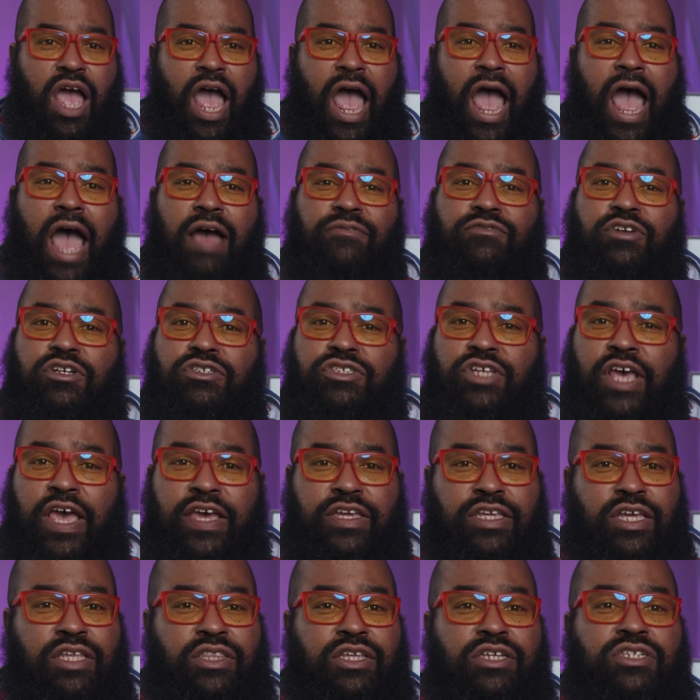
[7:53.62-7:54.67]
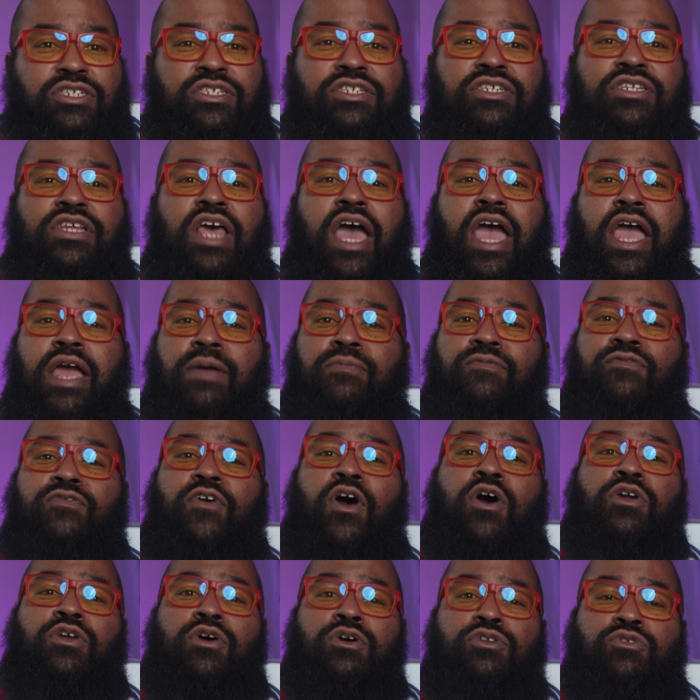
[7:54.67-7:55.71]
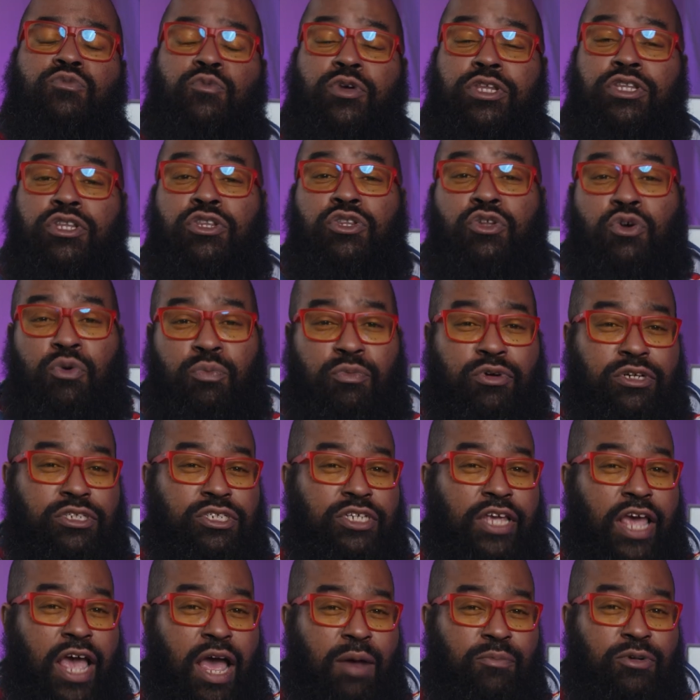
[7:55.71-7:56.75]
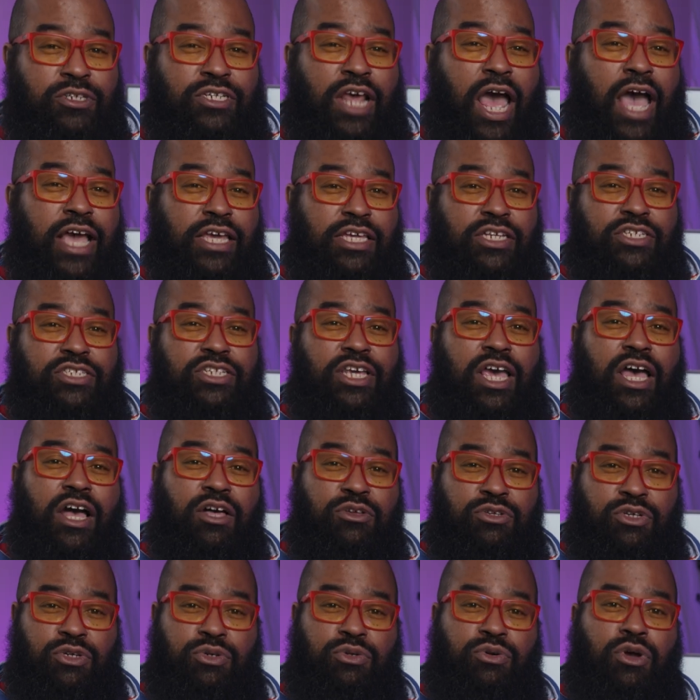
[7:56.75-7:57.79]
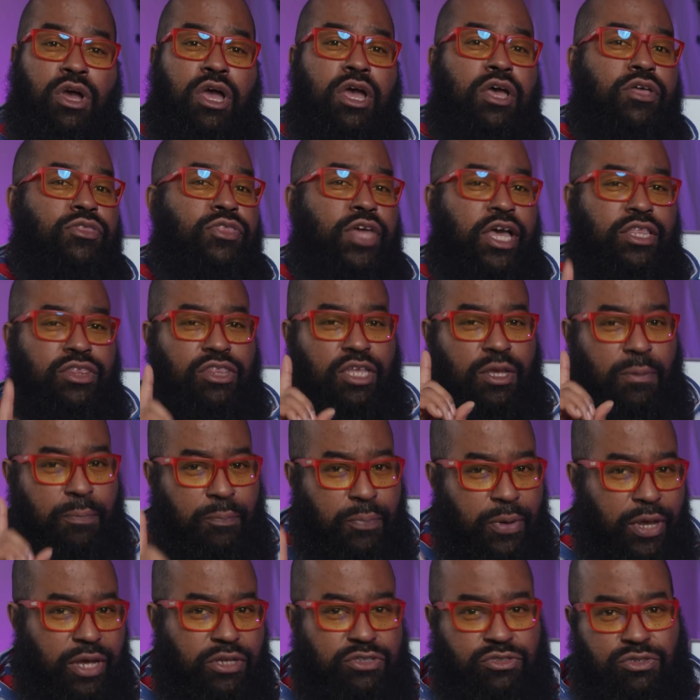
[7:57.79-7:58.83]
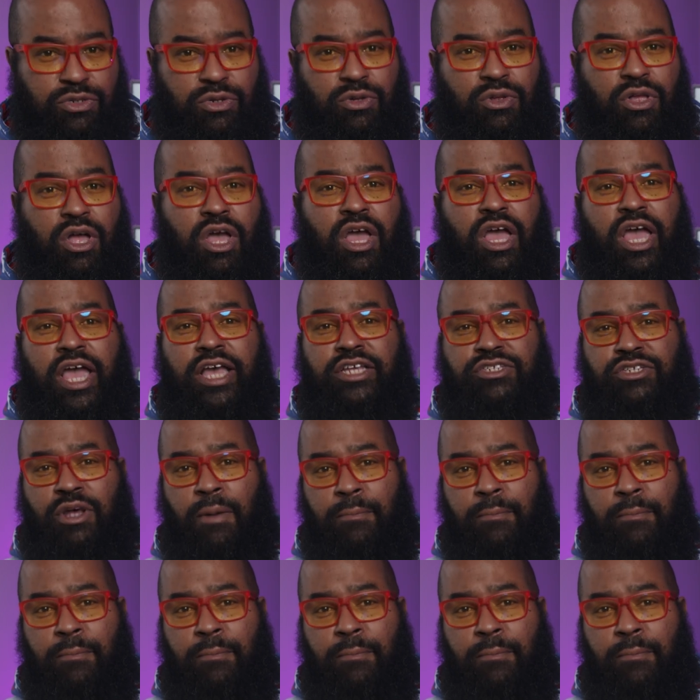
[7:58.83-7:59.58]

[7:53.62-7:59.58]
After taking these same photos with numerous cameras, I can tell you that the Pixel is